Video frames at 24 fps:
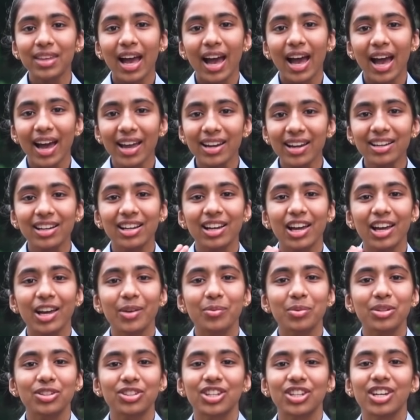and
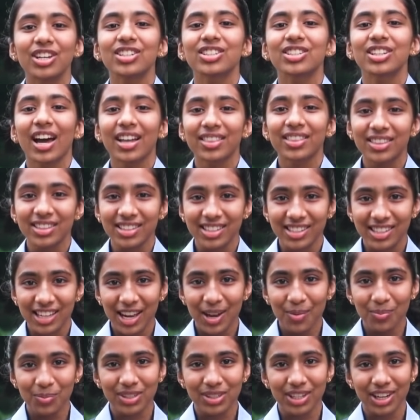climate change at the
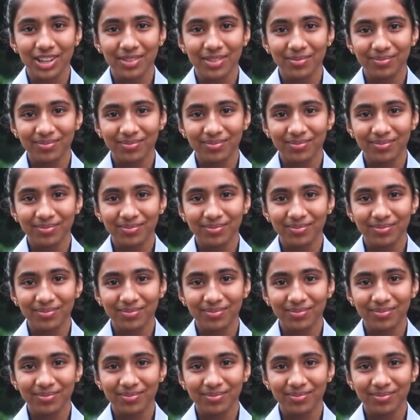same time.